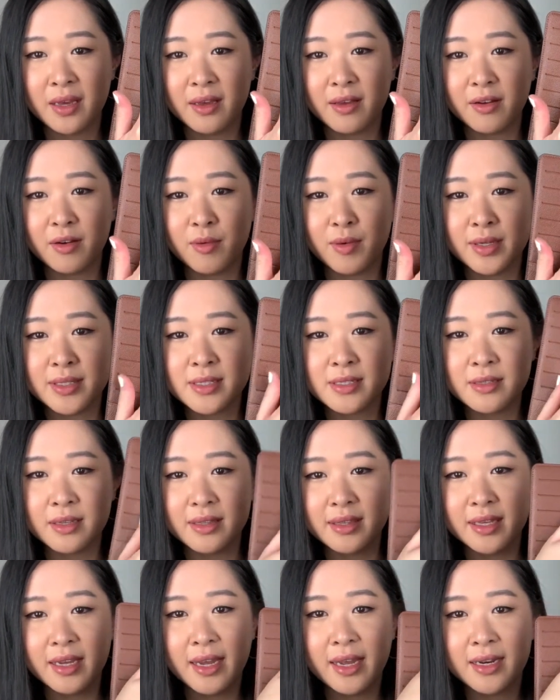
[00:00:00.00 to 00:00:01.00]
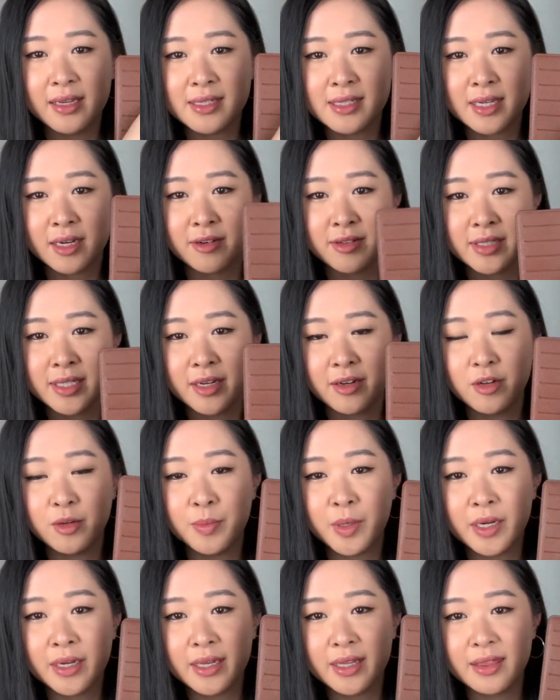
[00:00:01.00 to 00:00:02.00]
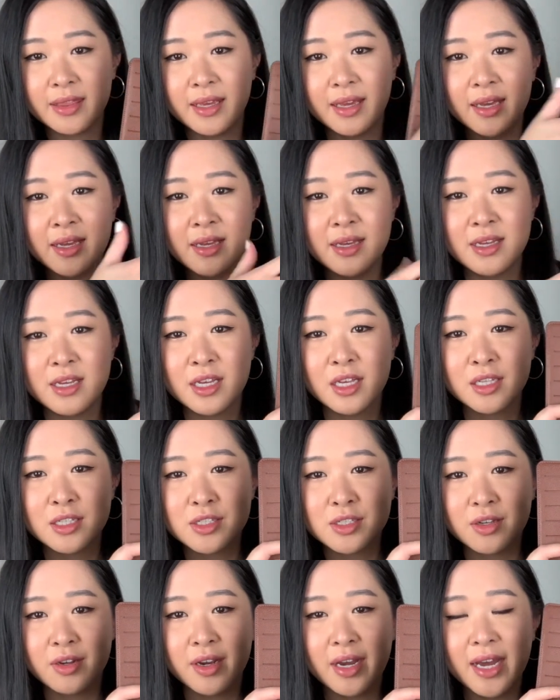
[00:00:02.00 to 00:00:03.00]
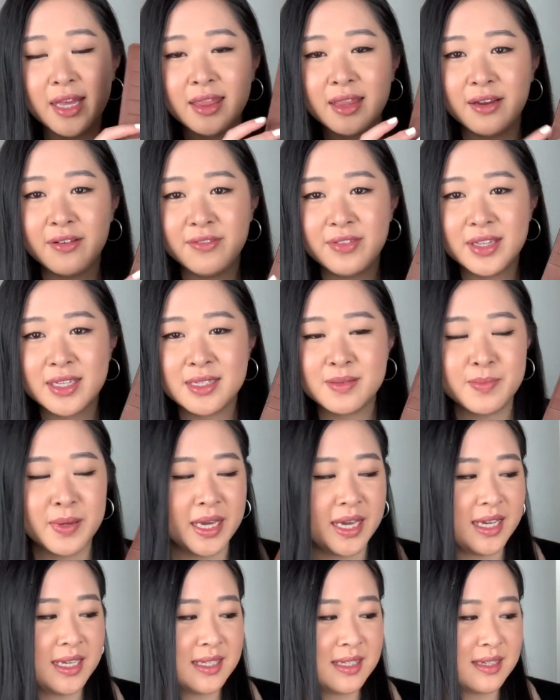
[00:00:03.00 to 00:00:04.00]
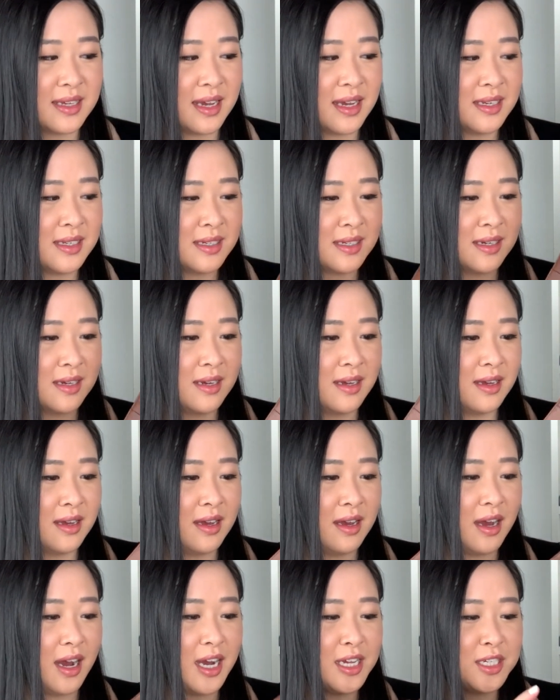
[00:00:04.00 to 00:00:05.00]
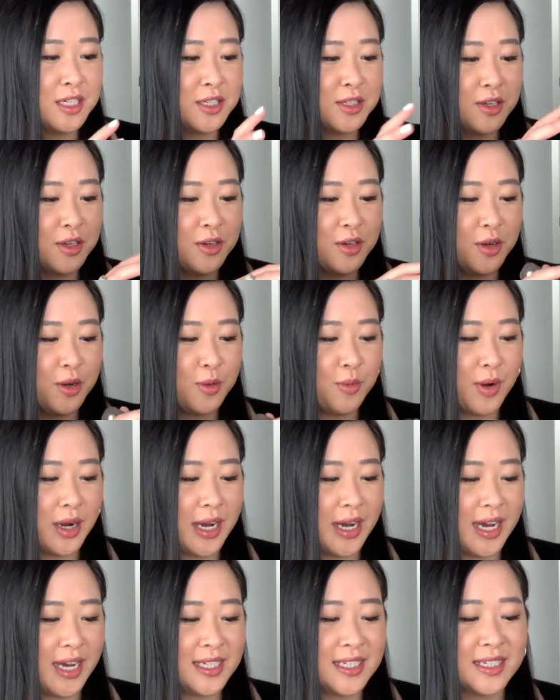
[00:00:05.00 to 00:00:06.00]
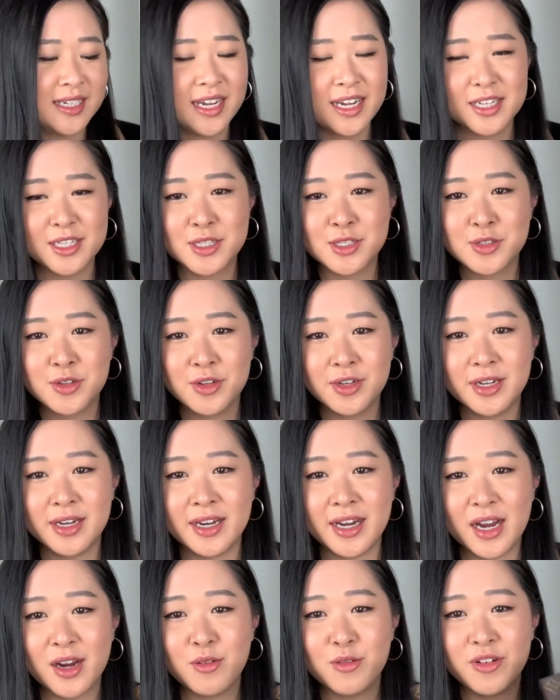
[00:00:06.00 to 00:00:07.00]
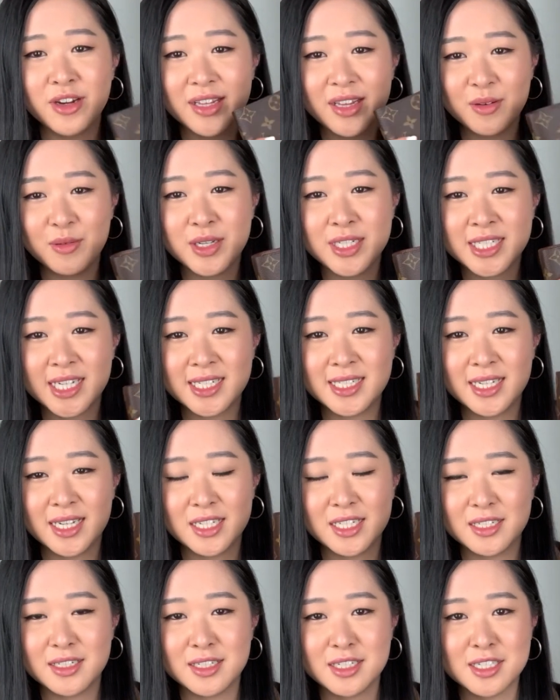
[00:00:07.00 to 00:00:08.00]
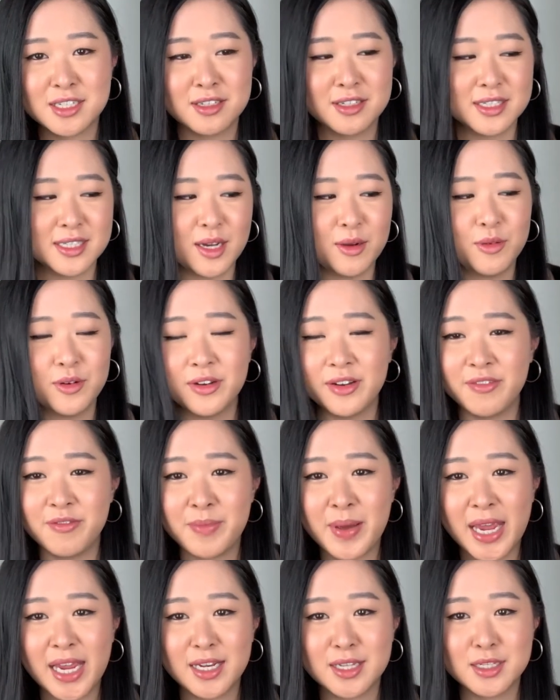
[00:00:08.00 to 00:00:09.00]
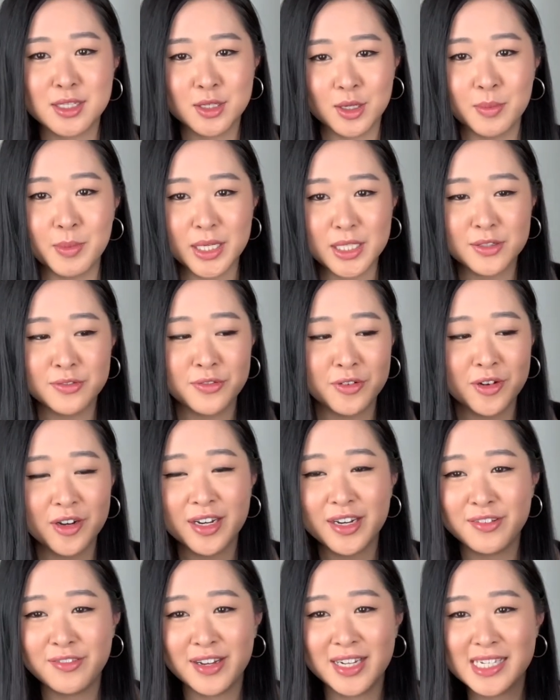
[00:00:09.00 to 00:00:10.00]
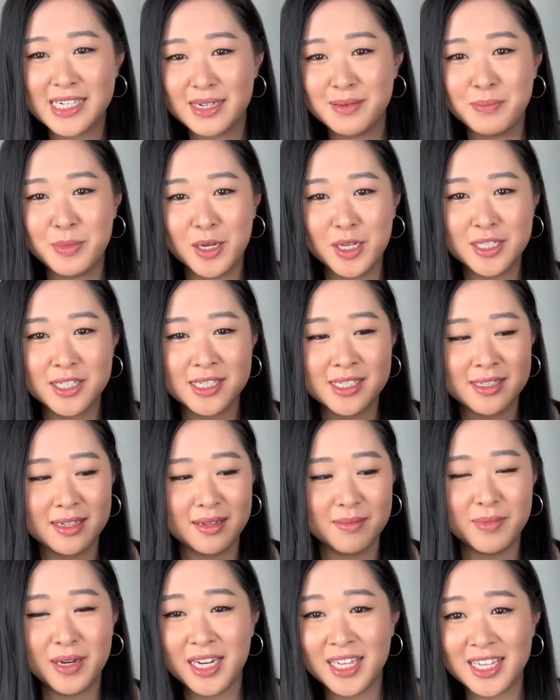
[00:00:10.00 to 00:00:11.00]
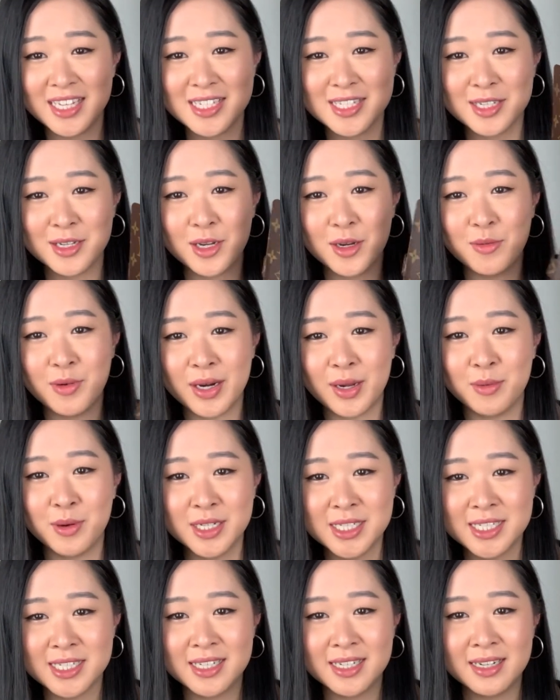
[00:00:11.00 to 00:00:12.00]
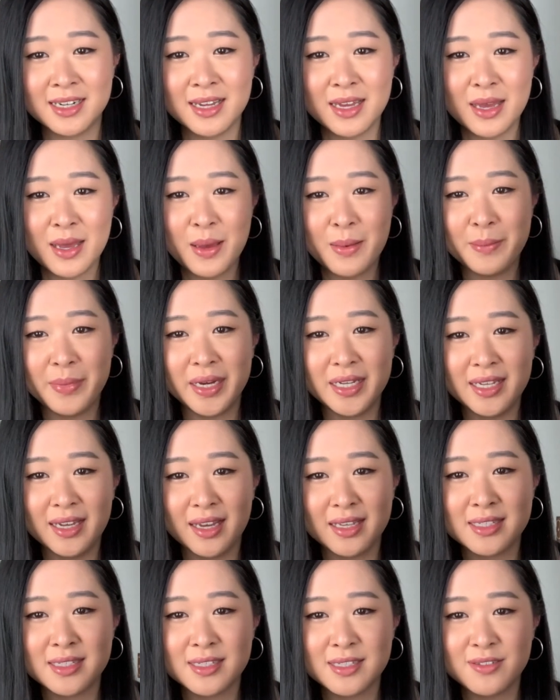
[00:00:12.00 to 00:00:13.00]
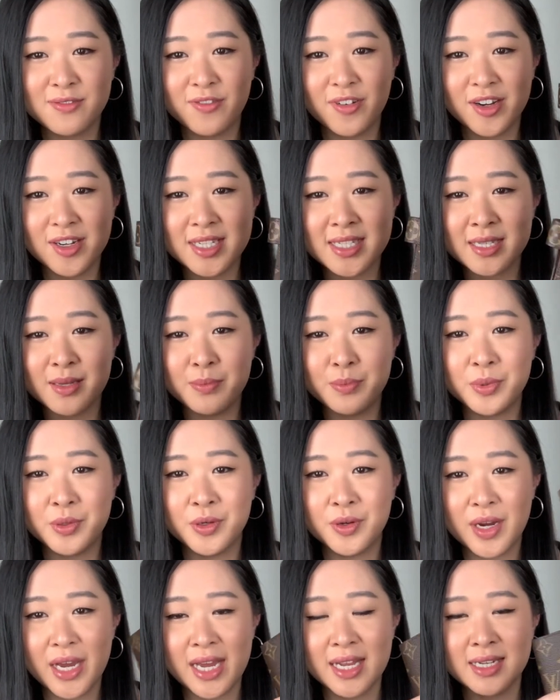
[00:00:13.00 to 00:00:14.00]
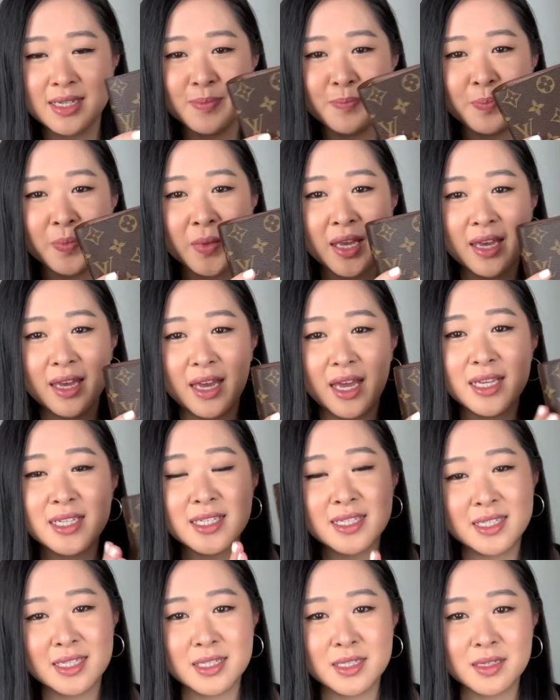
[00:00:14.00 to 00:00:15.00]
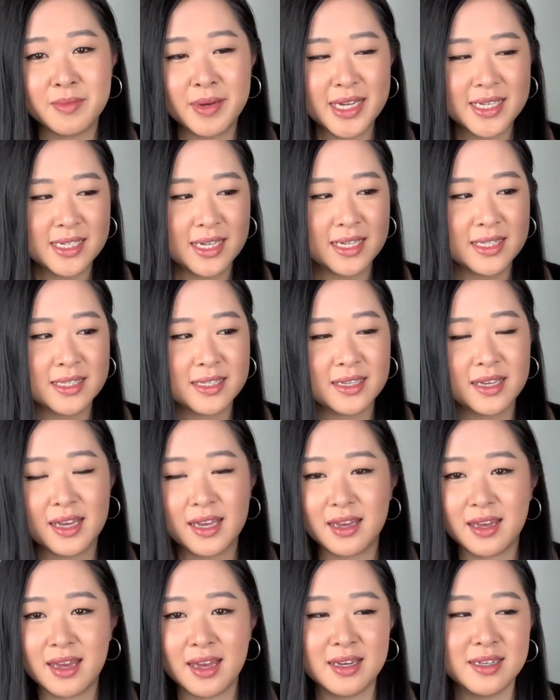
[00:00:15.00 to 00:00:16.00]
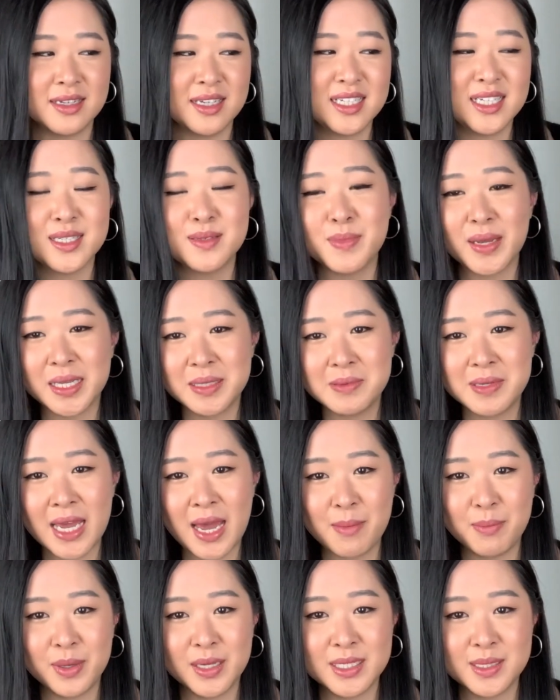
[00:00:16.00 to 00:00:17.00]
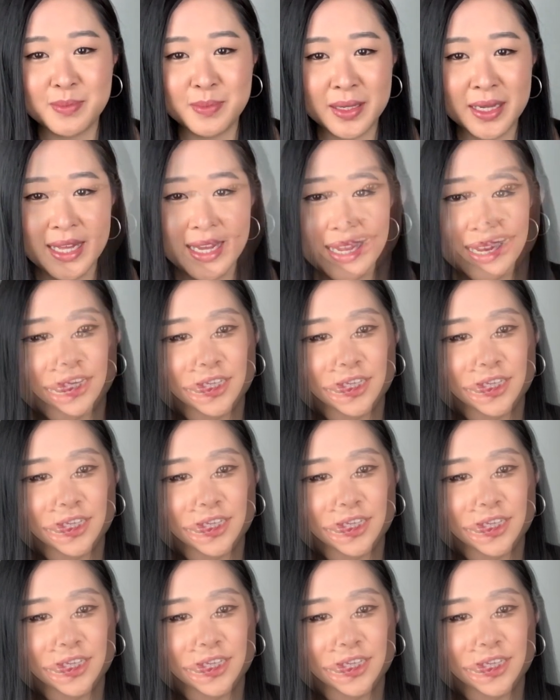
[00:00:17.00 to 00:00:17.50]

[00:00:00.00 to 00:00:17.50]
Got one slot there and a secretarial pocket there. So I love this piece, and I just don't know why I didn't get it sooner. I really wish I did, just because I wouldn't have paid so much for it if I did purchase it many years ago when I wanted it. But yeah, it's just very simple and it just sits on my desk and it just makes me happy to plan.